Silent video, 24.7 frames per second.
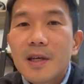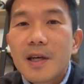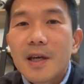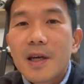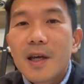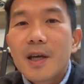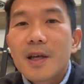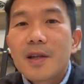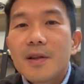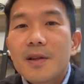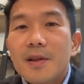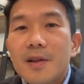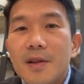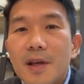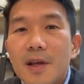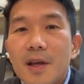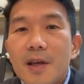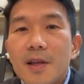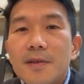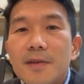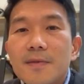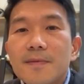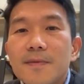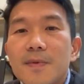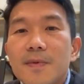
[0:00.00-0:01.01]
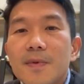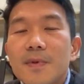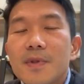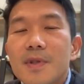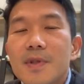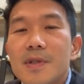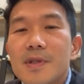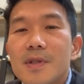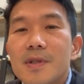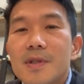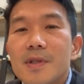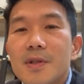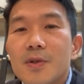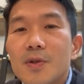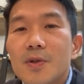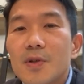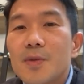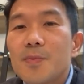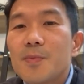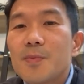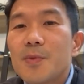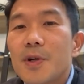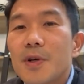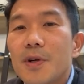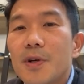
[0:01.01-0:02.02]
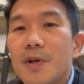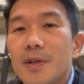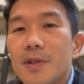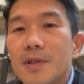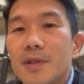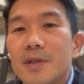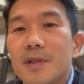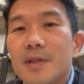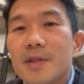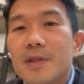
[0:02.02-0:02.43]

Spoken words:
and then for the school trip,